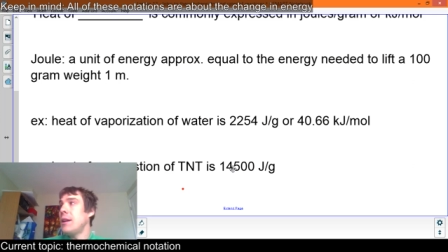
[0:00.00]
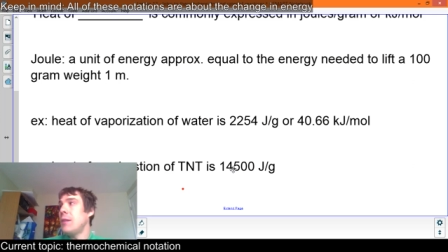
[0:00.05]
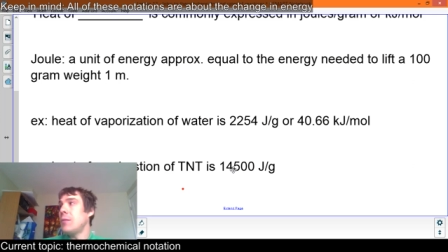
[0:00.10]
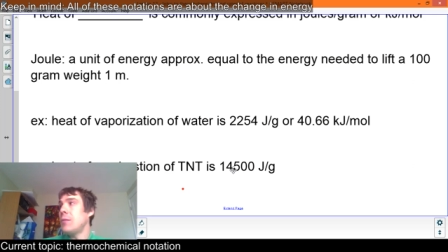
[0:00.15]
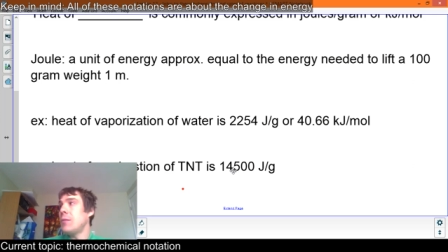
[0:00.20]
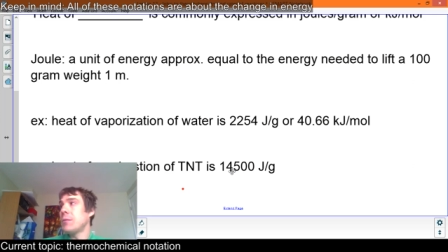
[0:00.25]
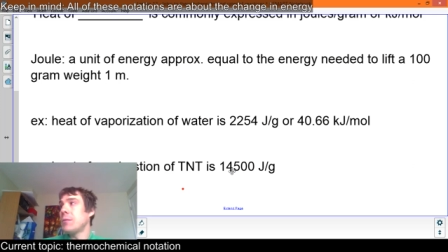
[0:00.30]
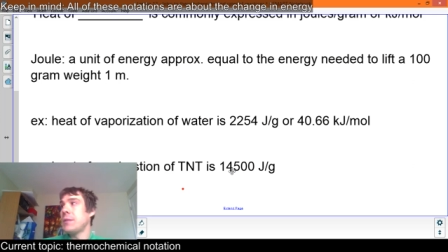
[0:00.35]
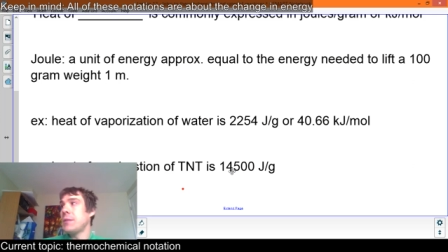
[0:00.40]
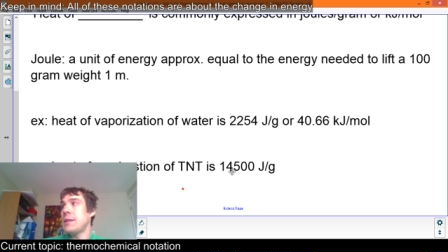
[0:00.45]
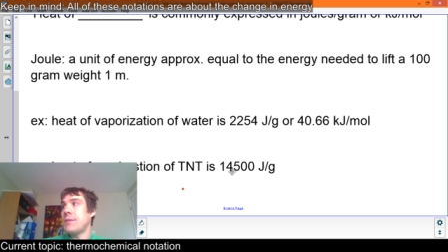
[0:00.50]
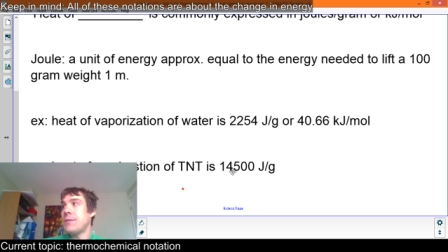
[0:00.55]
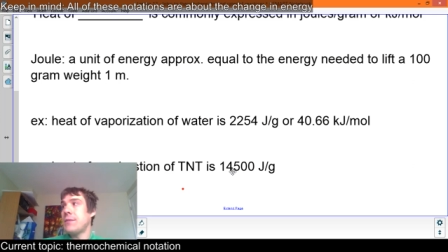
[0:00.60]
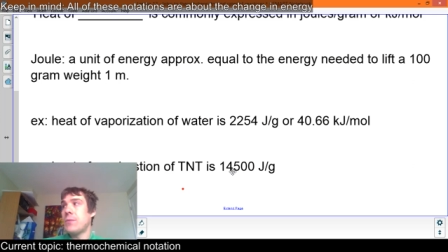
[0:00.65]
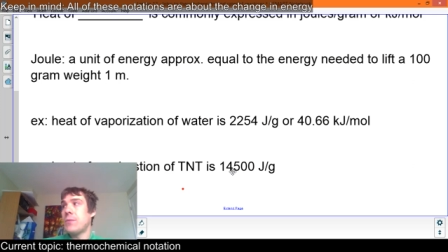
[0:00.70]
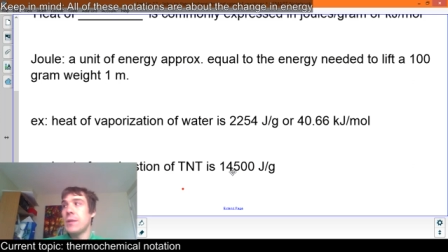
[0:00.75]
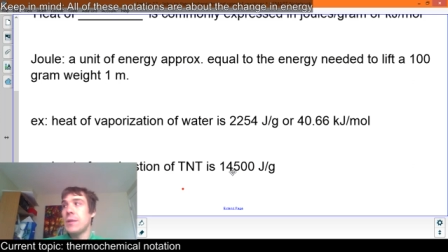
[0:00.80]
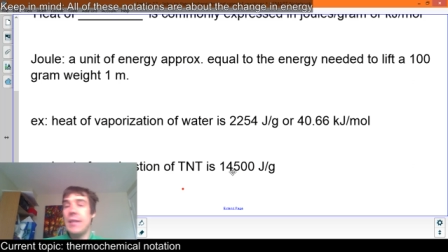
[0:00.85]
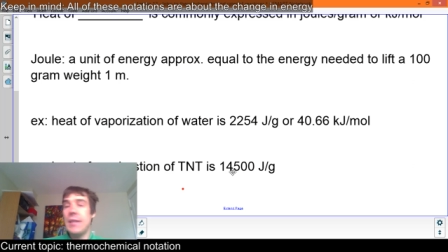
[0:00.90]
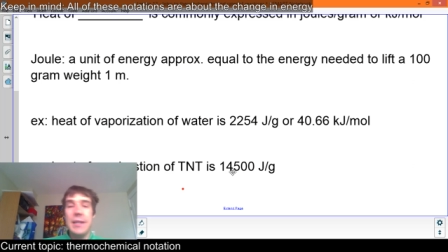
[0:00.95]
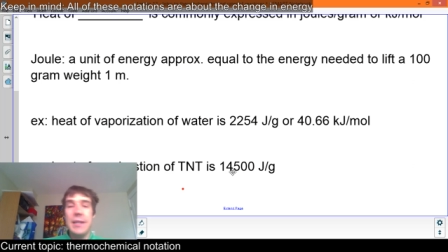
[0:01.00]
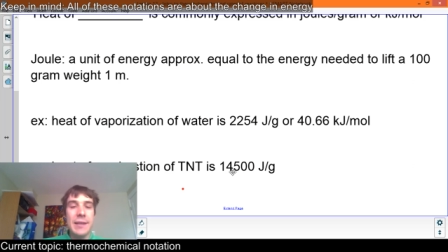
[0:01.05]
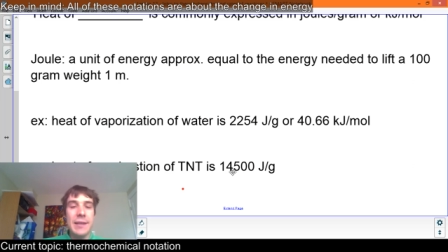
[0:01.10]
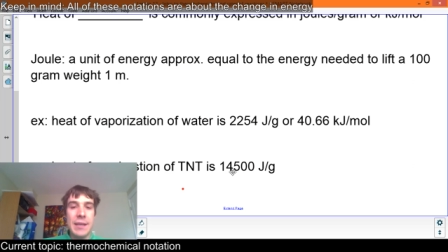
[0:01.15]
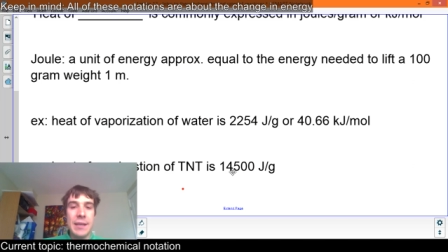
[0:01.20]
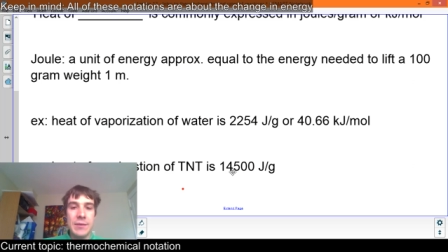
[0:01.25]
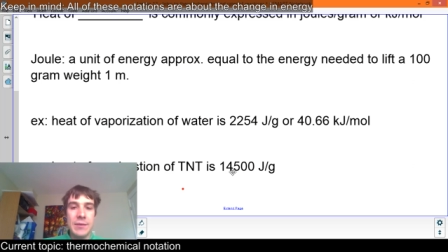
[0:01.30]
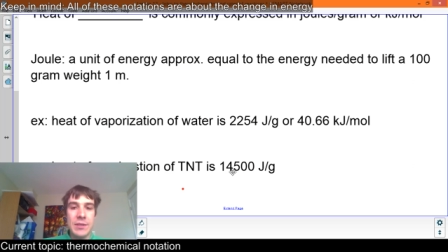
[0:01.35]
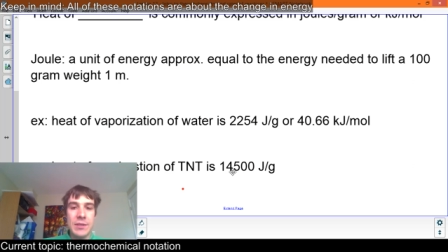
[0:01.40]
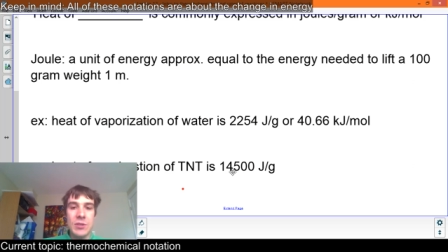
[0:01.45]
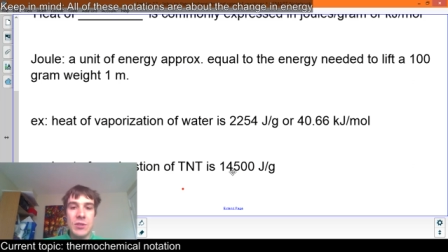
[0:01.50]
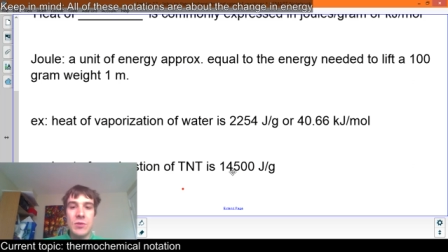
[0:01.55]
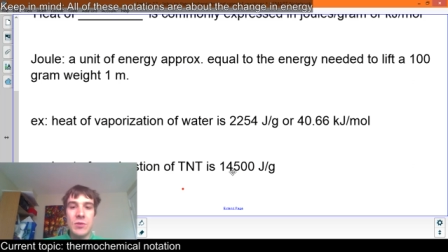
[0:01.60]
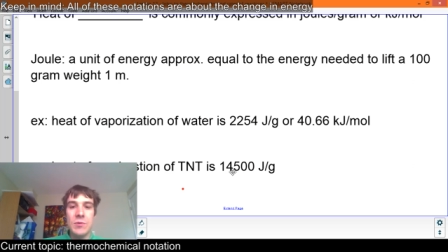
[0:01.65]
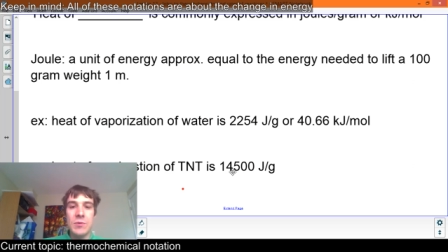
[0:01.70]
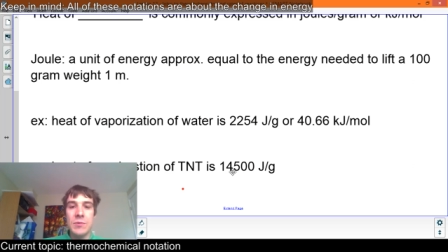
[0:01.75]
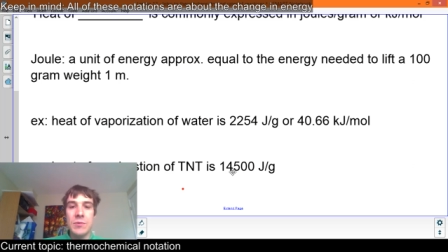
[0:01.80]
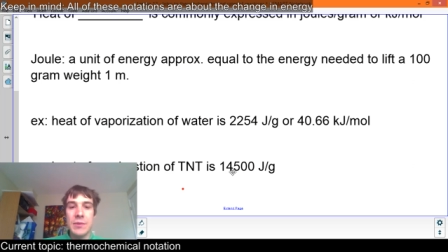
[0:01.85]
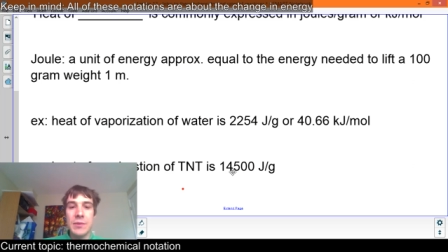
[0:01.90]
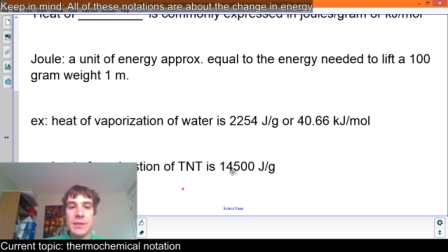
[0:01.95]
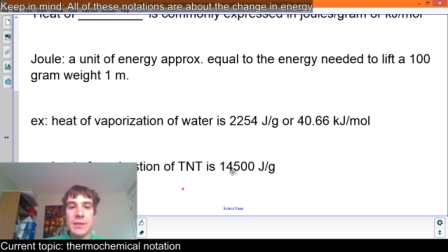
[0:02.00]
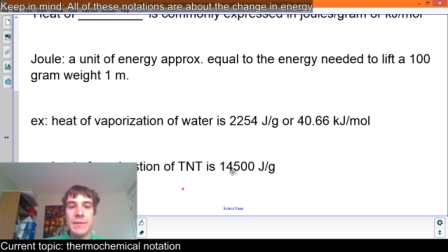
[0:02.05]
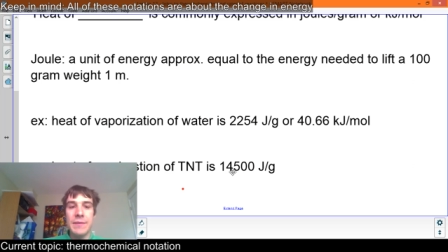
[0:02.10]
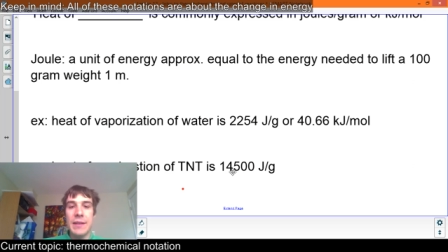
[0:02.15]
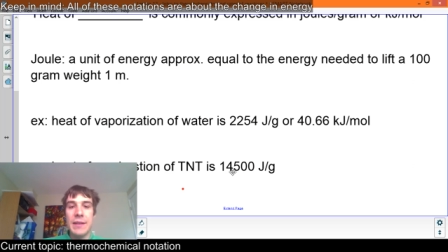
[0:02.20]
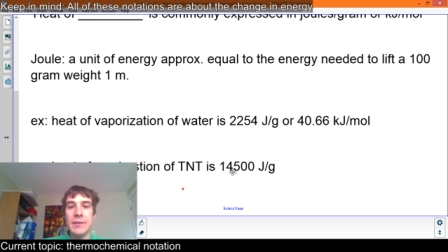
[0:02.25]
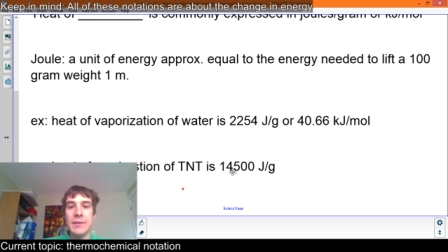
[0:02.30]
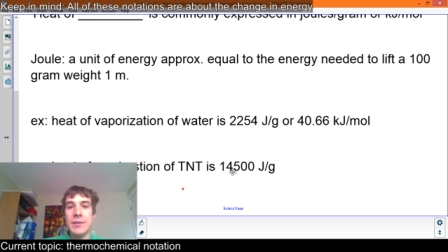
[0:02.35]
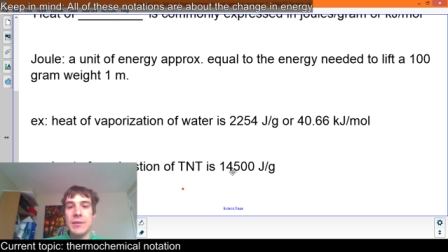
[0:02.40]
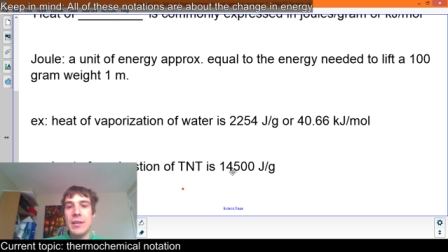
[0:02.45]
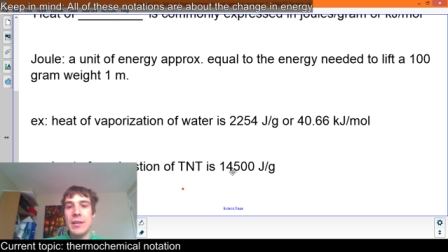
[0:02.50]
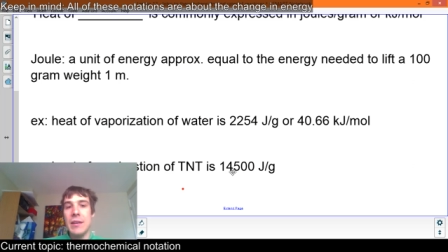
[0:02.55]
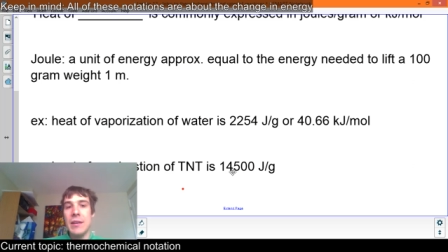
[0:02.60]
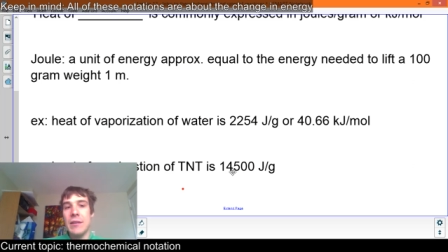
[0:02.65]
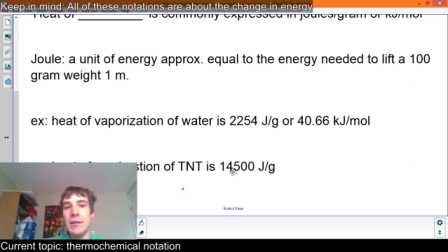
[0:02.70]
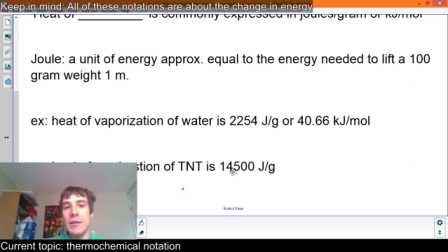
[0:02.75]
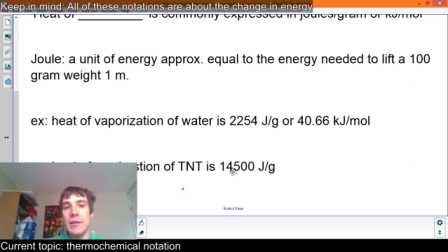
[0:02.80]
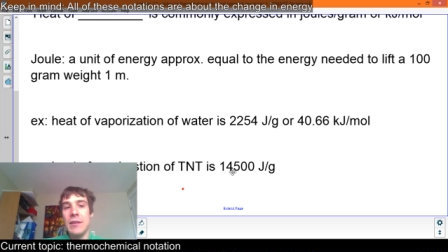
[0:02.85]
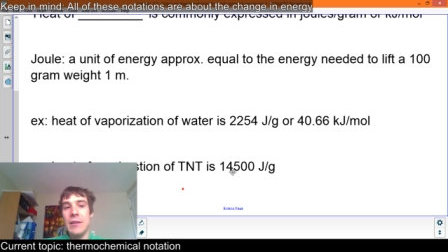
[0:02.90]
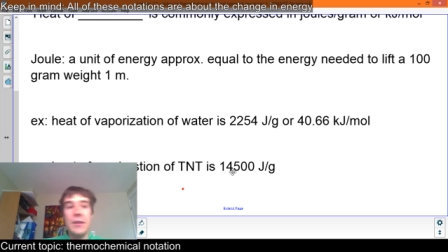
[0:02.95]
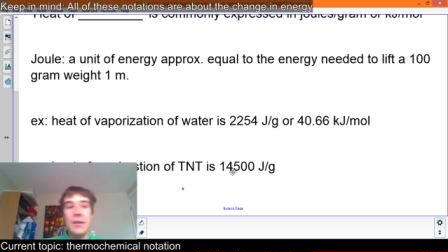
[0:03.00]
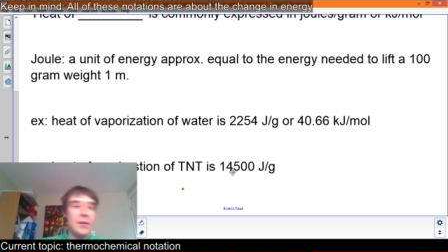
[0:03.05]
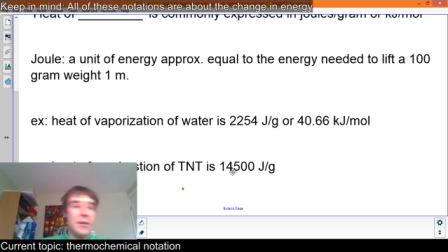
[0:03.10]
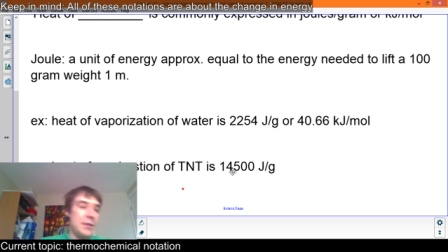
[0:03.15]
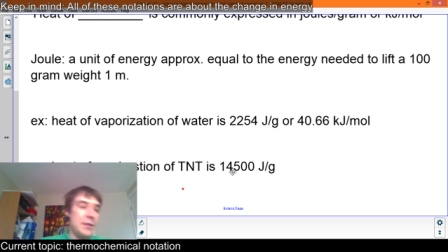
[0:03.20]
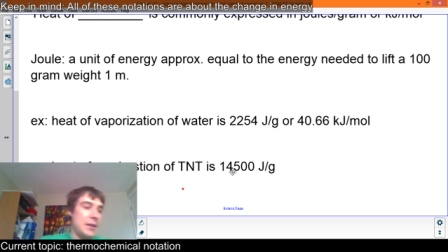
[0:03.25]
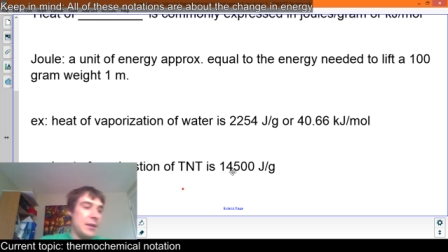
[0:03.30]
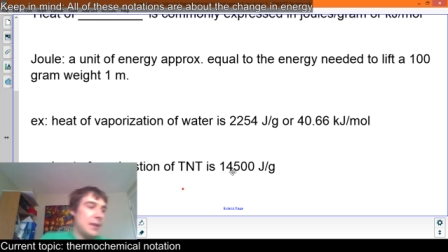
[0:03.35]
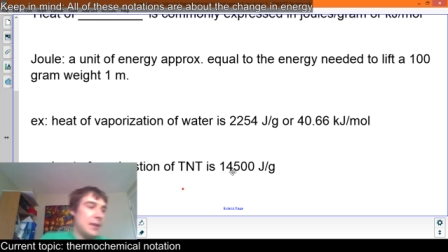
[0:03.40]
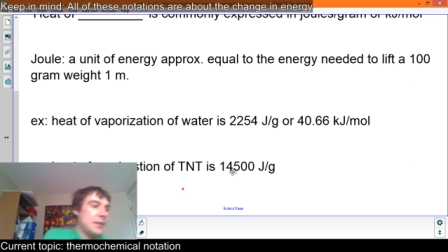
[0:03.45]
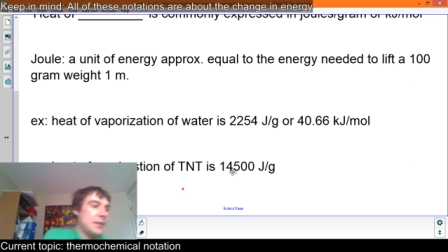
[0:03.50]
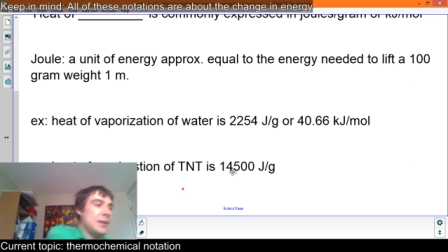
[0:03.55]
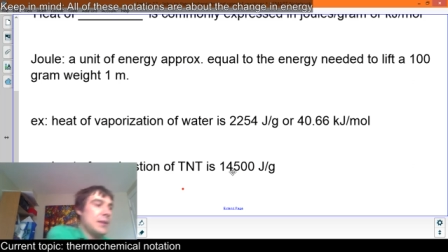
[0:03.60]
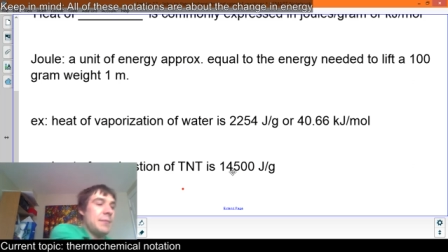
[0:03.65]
will release 14,000 joules of energy, right?